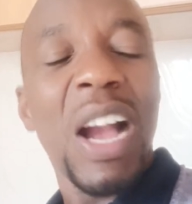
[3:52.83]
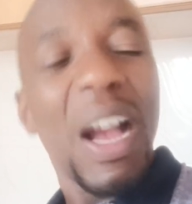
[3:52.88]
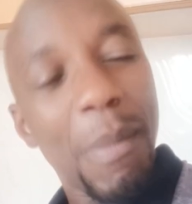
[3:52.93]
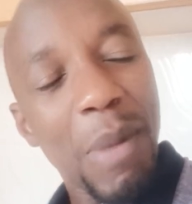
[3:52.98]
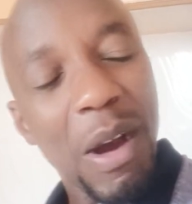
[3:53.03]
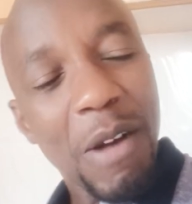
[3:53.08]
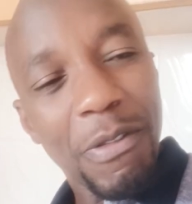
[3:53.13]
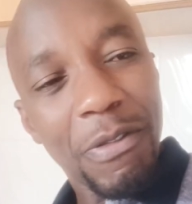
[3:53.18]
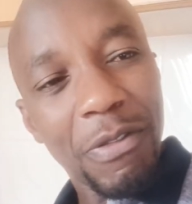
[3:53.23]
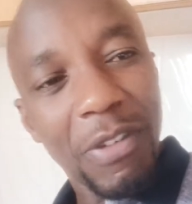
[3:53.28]

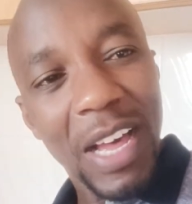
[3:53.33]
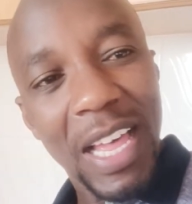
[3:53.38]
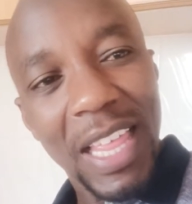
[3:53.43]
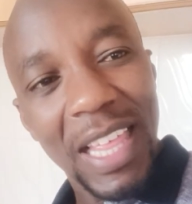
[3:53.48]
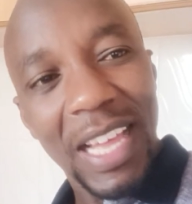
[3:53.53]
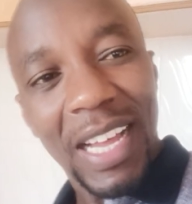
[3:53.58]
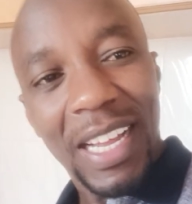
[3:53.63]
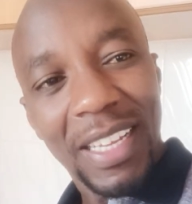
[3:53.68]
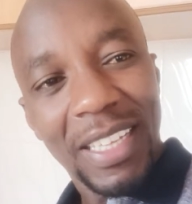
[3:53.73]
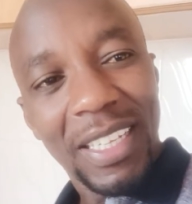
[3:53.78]
Abba
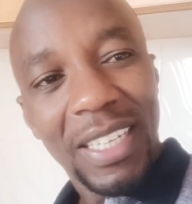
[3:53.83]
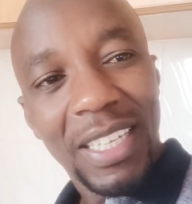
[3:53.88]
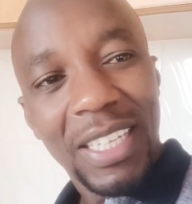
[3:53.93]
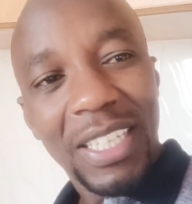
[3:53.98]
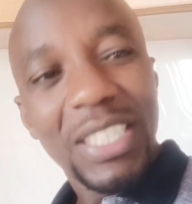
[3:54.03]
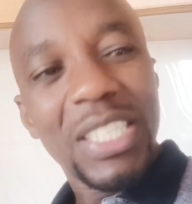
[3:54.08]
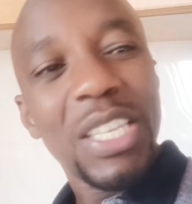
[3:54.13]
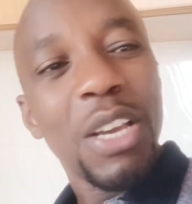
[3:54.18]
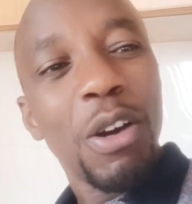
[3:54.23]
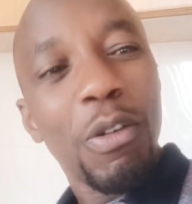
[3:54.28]
Father,
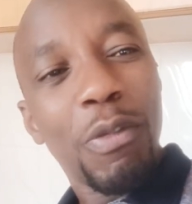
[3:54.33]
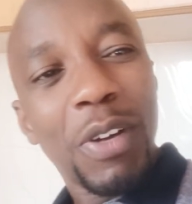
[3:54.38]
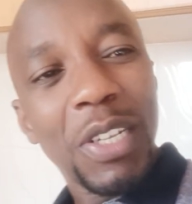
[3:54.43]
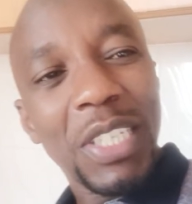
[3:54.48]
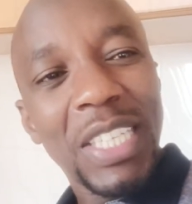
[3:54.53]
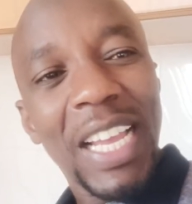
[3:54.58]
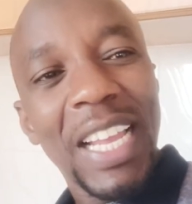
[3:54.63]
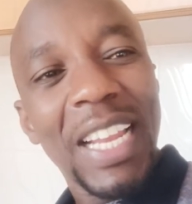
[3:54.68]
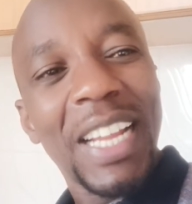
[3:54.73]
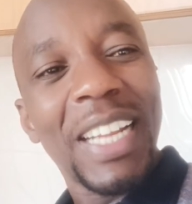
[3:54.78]
Jehovah
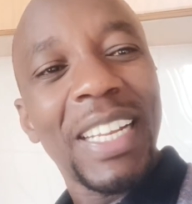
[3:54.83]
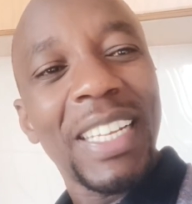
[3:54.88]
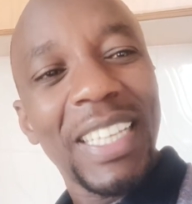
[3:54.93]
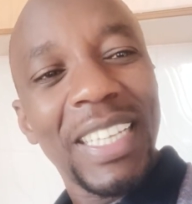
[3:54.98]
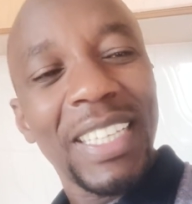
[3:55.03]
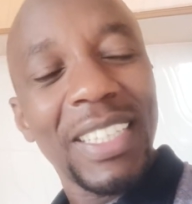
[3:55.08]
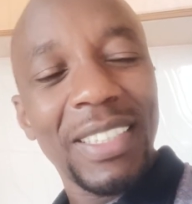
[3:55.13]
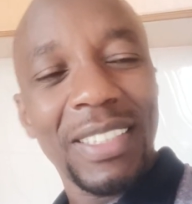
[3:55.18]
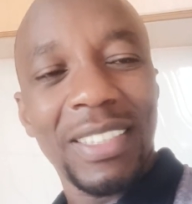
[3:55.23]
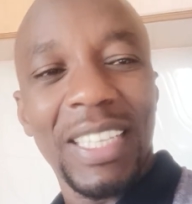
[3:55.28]
Jireh,
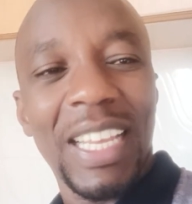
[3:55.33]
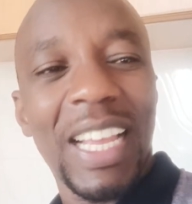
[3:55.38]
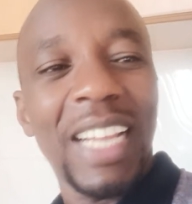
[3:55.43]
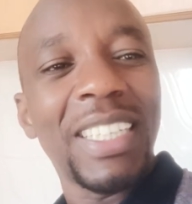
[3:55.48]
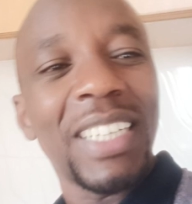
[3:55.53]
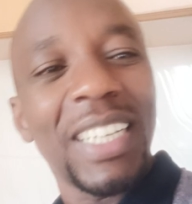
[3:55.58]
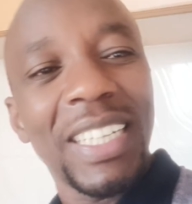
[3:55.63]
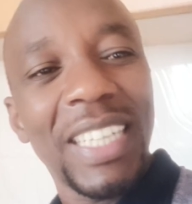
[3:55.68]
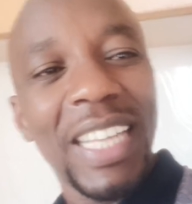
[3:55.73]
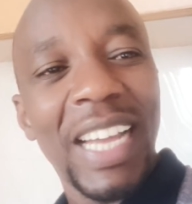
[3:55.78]
Nis, El
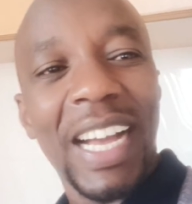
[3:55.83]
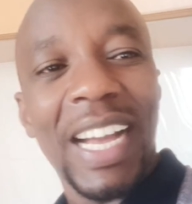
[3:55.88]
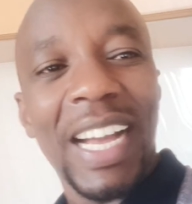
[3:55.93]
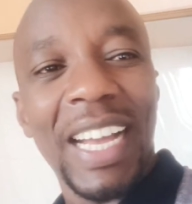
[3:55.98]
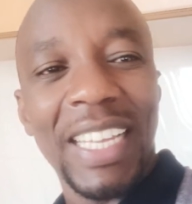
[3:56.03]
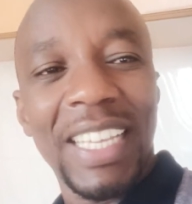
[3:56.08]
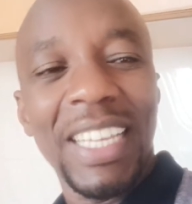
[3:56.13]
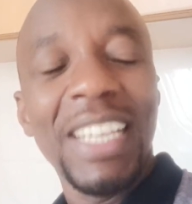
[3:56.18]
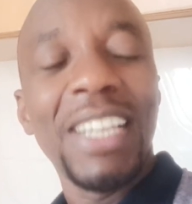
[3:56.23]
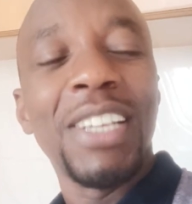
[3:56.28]

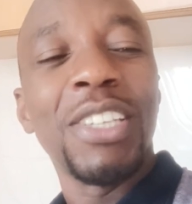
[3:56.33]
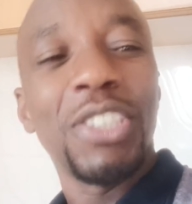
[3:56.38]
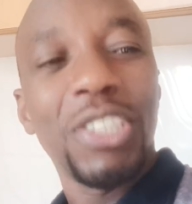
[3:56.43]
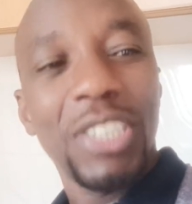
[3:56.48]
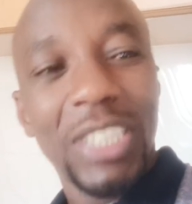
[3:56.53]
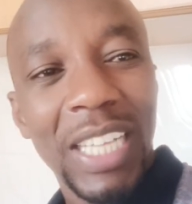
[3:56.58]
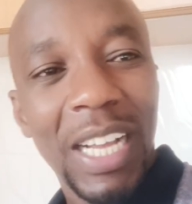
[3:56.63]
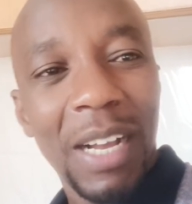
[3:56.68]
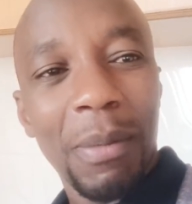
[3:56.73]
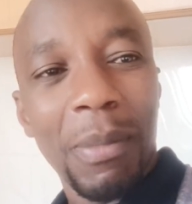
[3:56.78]
Shaddai,
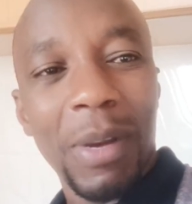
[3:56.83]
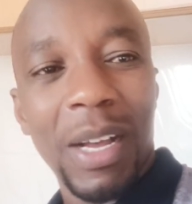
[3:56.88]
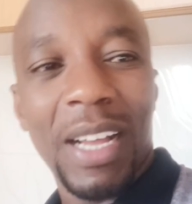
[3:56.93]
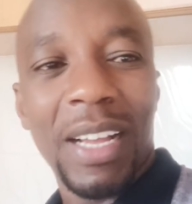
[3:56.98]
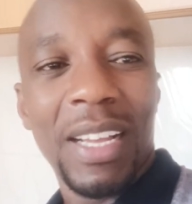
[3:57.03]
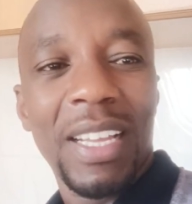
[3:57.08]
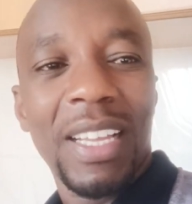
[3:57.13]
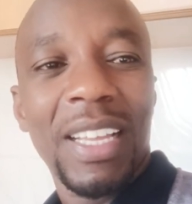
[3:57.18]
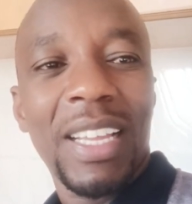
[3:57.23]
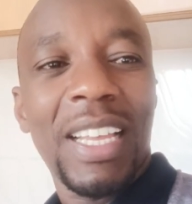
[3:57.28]

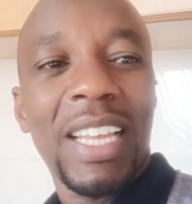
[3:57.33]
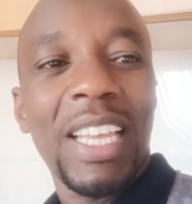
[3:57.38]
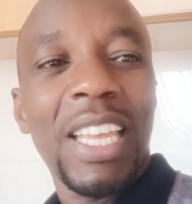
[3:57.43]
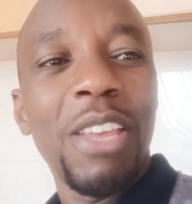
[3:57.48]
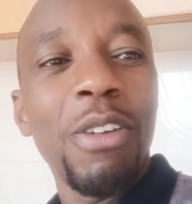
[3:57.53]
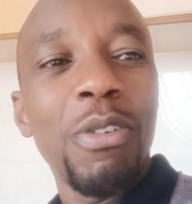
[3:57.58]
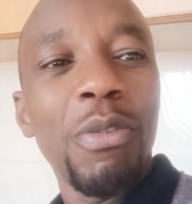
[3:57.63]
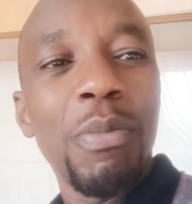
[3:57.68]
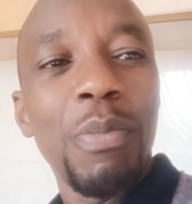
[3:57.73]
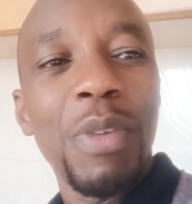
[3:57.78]
Shammah,
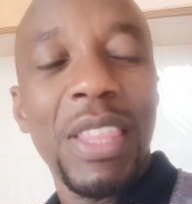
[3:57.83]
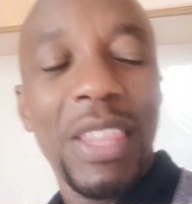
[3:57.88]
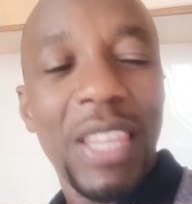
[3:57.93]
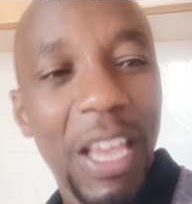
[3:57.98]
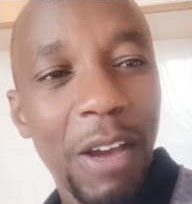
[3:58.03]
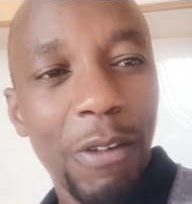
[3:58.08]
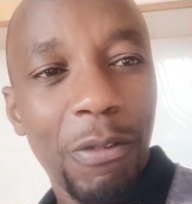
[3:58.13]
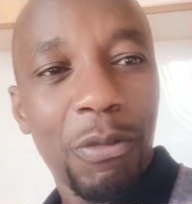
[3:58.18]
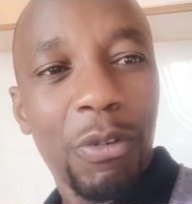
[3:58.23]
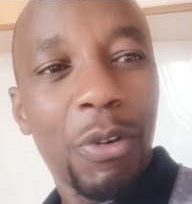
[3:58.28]
he'll be
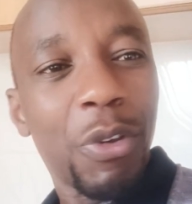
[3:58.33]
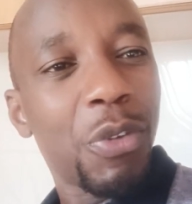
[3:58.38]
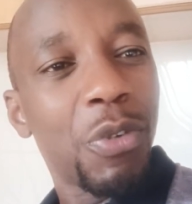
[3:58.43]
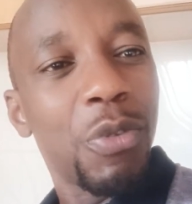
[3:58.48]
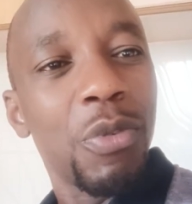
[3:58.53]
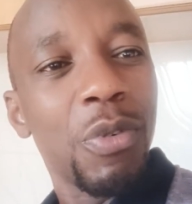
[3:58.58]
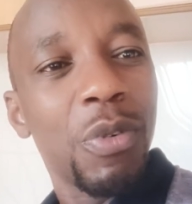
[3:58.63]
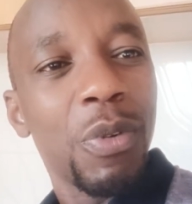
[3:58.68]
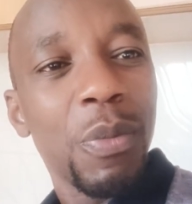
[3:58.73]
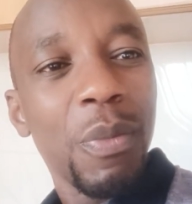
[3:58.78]
there for
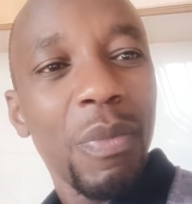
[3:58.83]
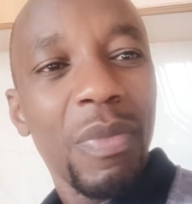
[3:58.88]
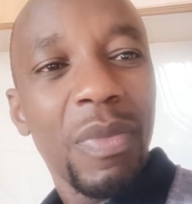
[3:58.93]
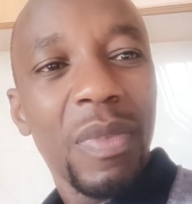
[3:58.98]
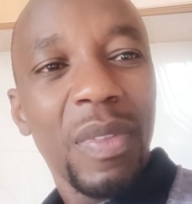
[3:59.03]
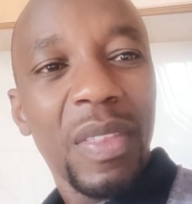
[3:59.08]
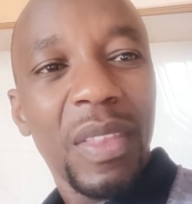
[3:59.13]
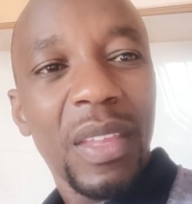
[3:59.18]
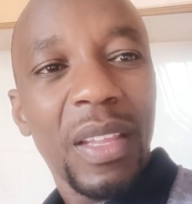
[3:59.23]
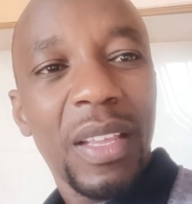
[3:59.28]
you.
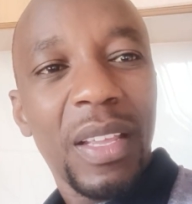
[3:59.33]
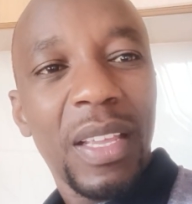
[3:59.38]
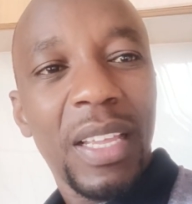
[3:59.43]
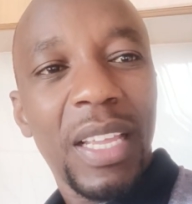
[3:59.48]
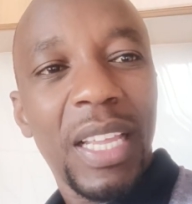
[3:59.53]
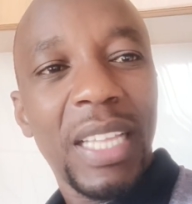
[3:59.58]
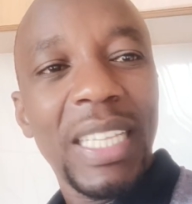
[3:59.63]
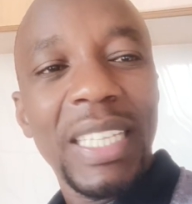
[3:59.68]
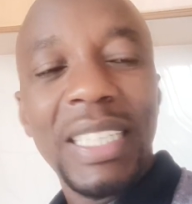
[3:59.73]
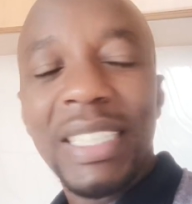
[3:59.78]

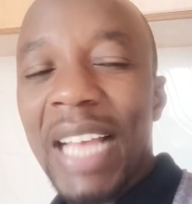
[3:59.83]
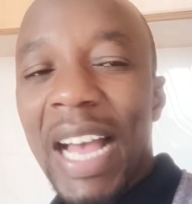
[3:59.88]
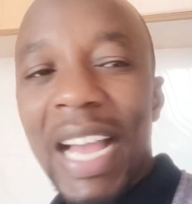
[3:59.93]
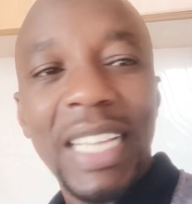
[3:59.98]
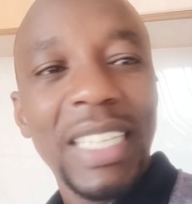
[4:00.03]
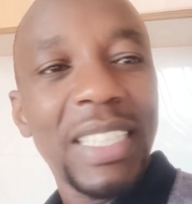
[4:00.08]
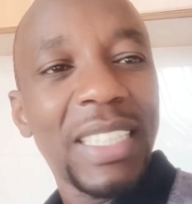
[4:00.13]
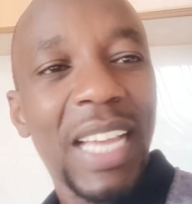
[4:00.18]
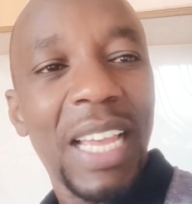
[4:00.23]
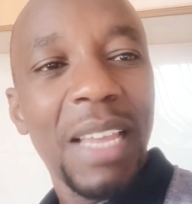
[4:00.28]
It is
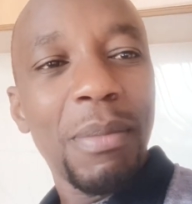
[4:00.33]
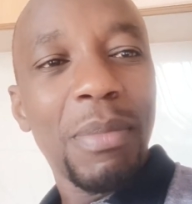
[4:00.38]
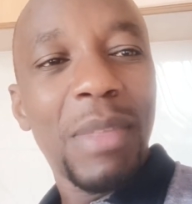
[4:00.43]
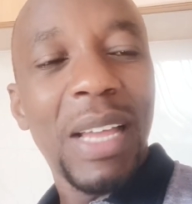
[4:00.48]
high time